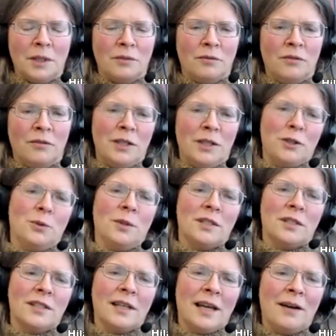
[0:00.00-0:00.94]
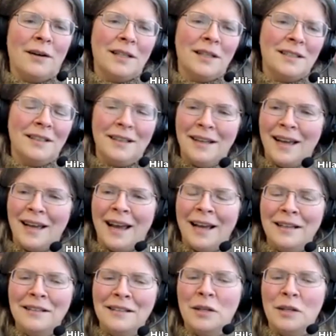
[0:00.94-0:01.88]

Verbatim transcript: virtuous character and